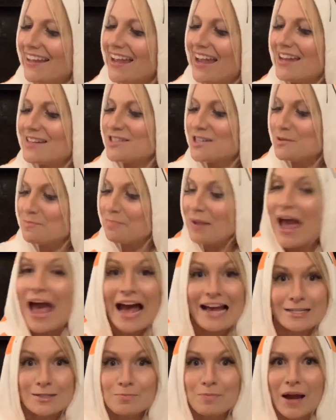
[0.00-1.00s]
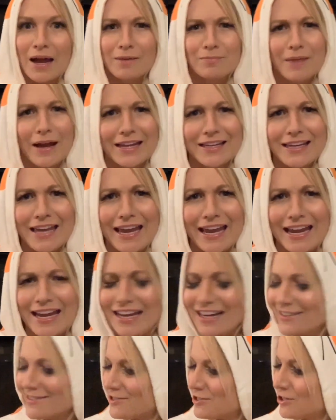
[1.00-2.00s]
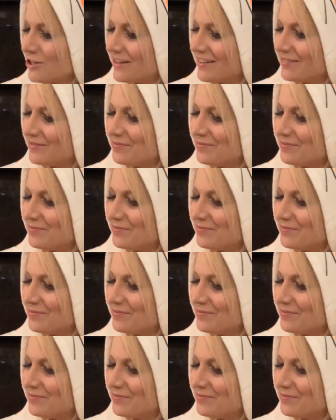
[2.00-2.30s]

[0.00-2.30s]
as he passed by my cage.